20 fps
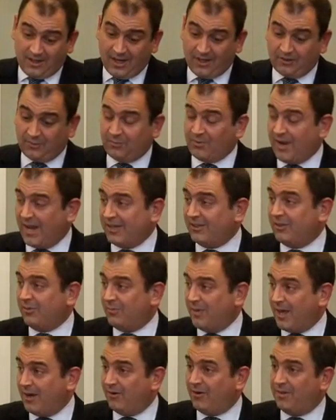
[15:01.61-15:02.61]
As a practical
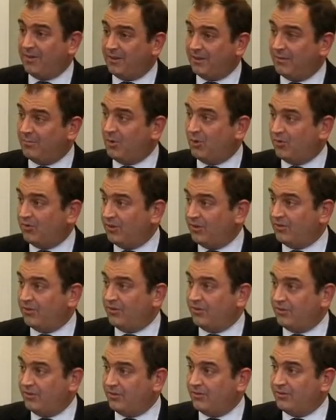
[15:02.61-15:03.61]
matter, I think in most
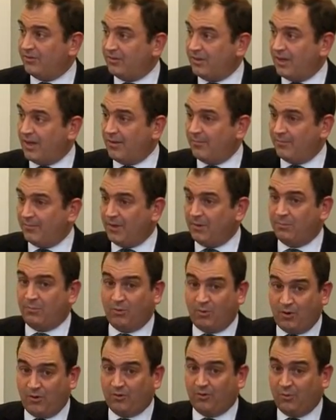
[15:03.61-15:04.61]
instances,
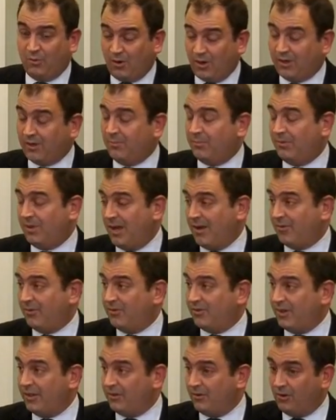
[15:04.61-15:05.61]
employers who are complying with
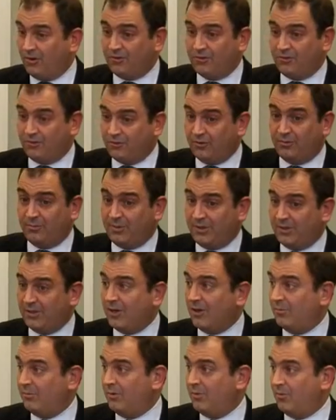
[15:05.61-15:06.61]
state laws shouldn't be
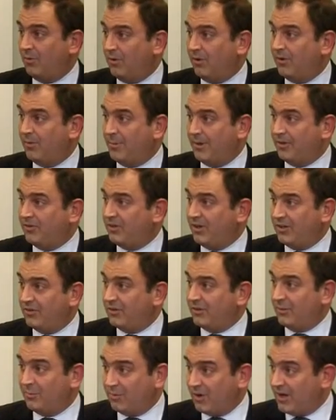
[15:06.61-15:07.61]
terribly worried about
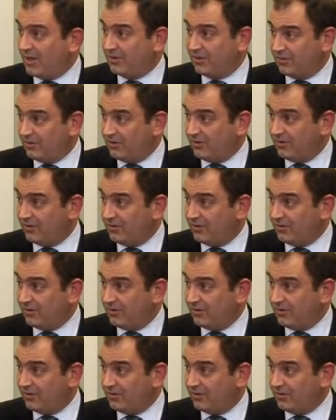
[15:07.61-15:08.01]
changing their practice.